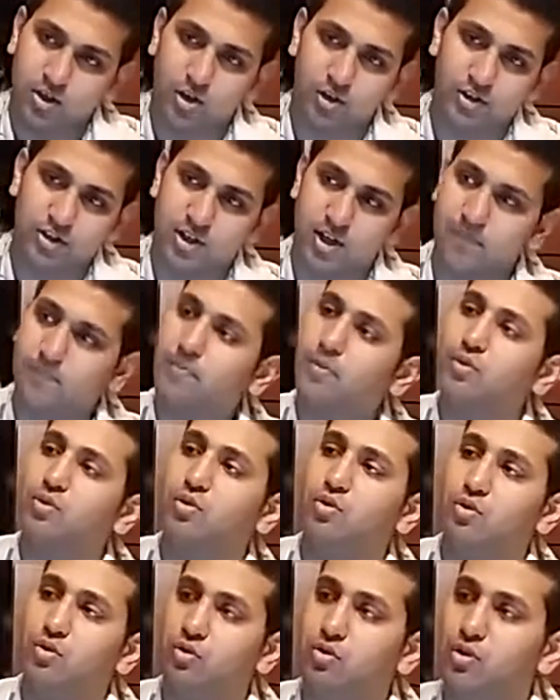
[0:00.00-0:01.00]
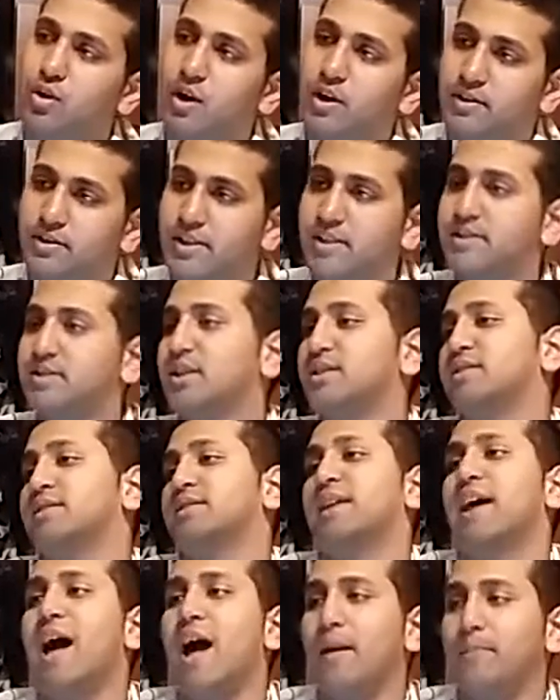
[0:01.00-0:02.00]
your typical, this
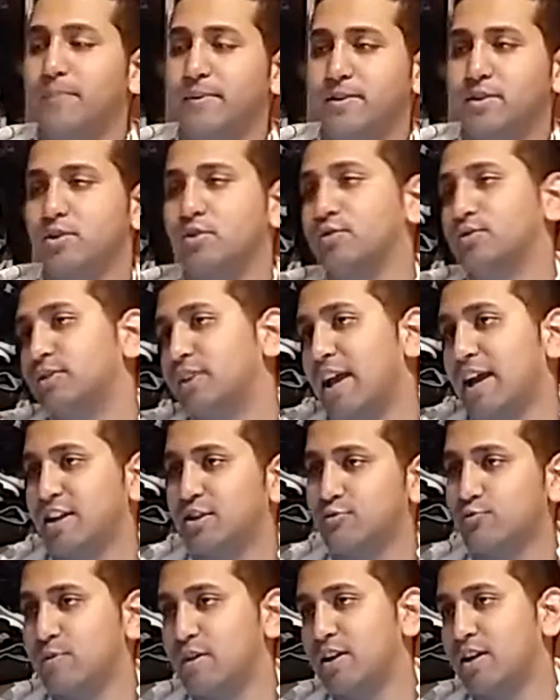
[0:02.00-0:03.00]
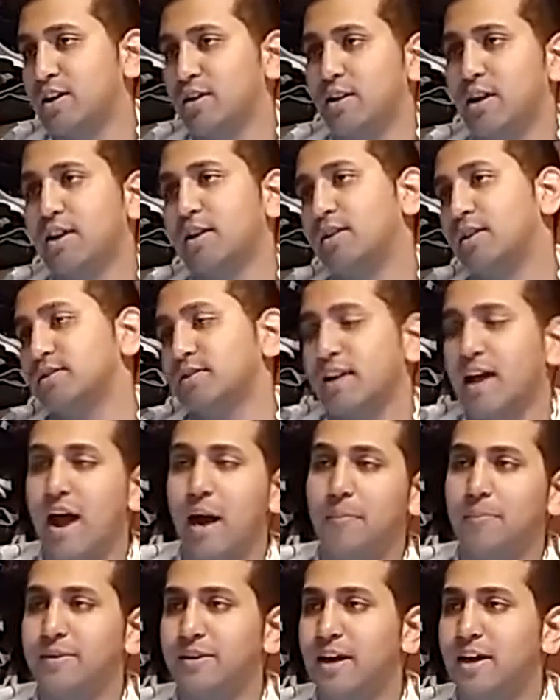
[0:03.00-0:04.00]
doesn't happen till next week. And then it doesn't
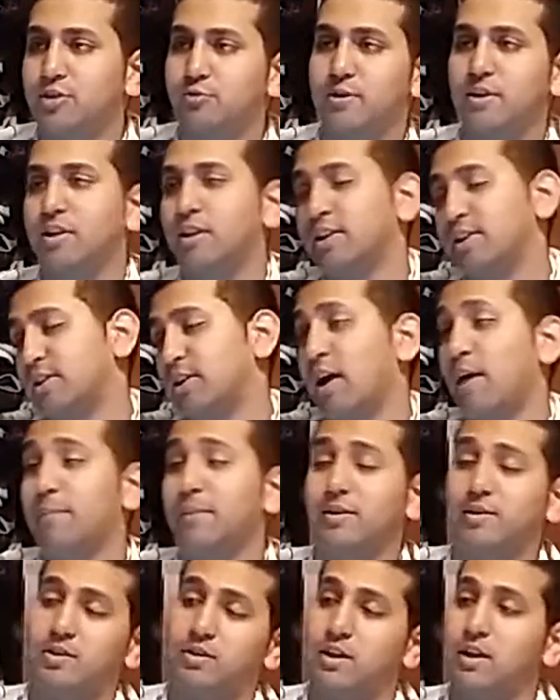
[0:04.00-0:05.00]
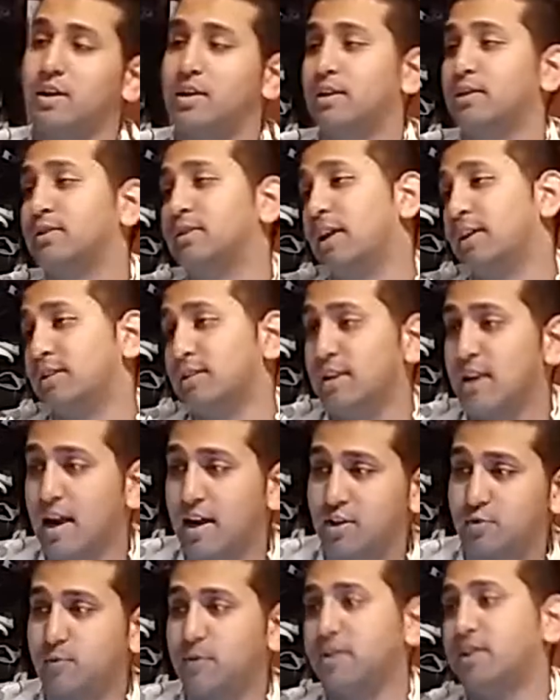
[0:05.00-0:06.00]
happen next week. And then it happens the
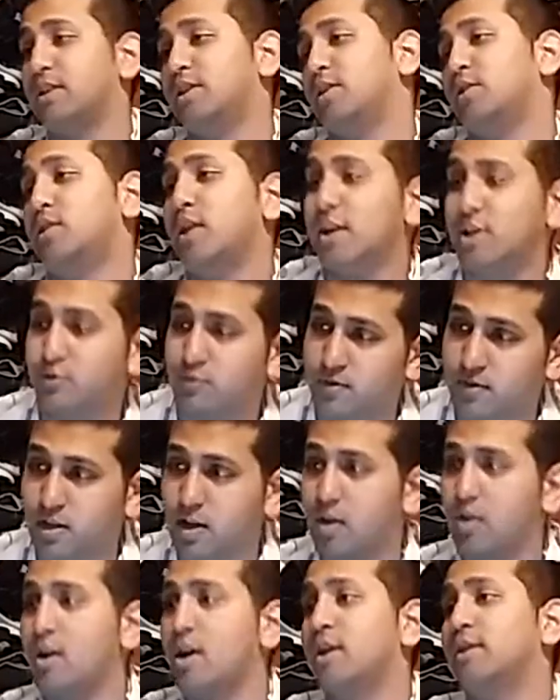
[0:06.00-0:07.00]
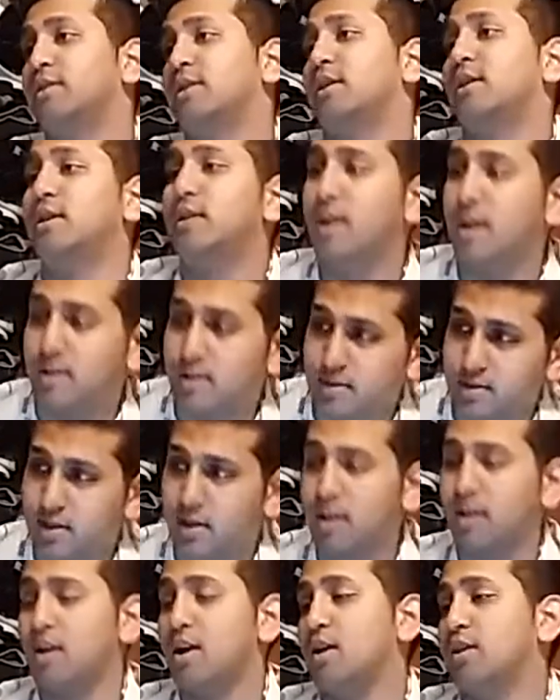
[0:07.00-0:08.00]
next week. Then the next week there. Then the next
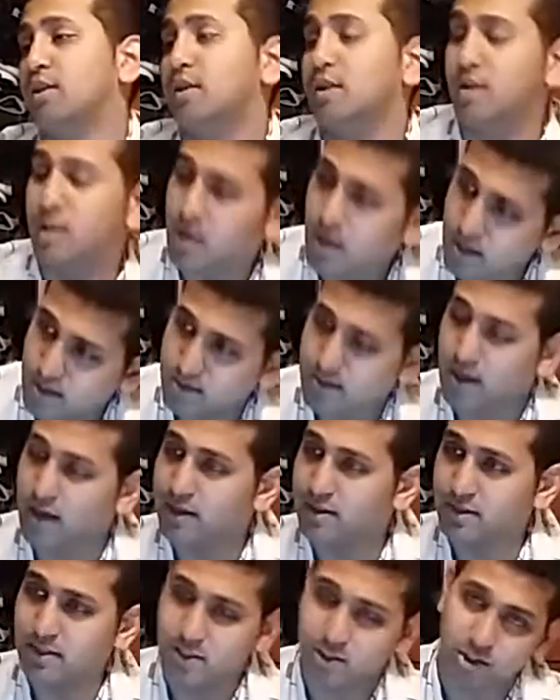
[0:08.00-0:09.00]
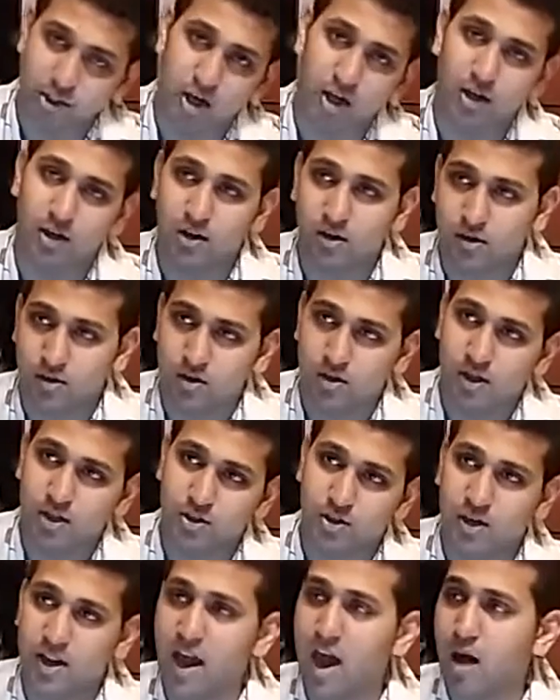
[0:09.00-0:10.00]
day. Then the next day cliche.
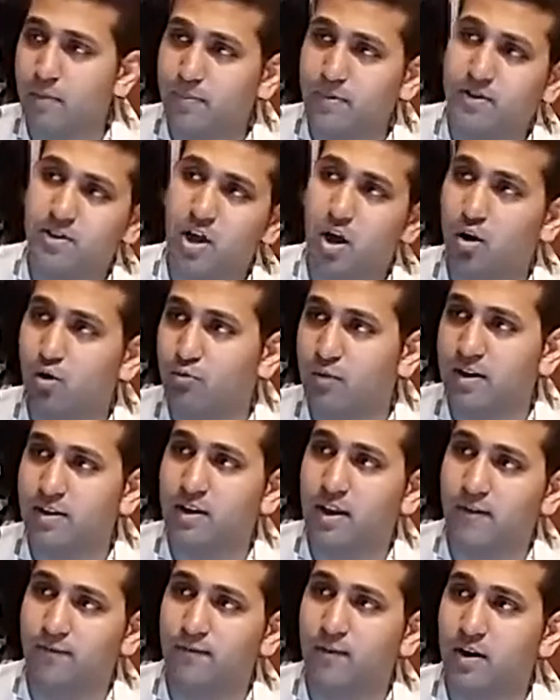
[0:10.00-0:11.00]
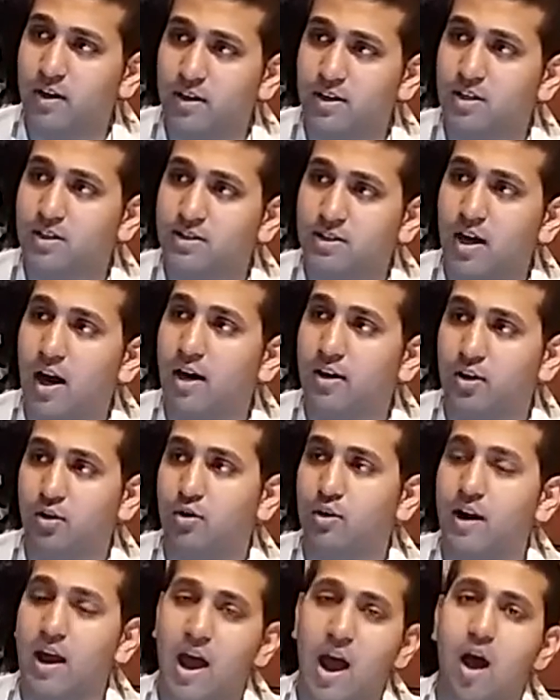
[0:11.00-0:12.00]
It's gonna happen till when they fucking decide
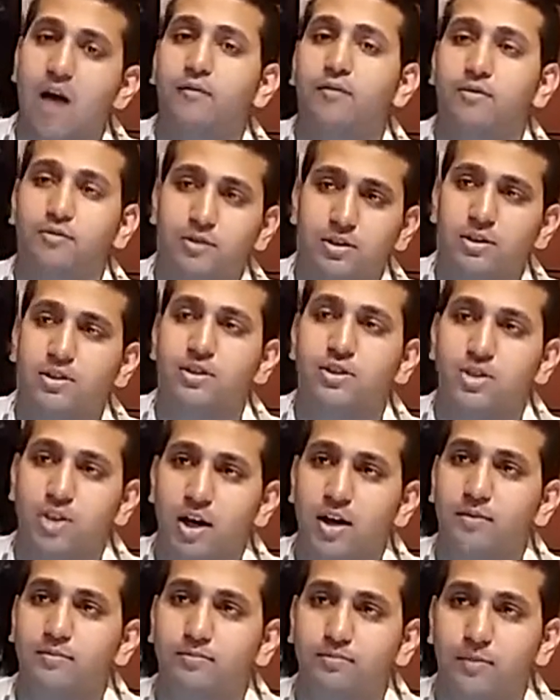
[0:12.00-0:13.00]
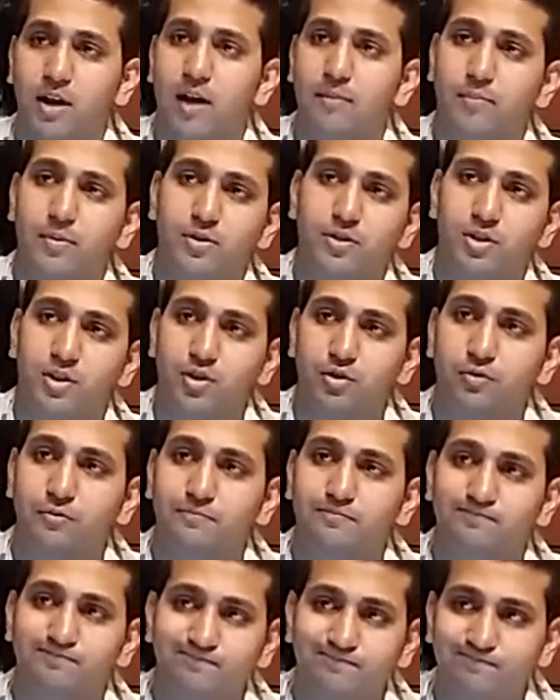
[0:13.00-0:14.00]
you're gonna have it, cliche type of deal.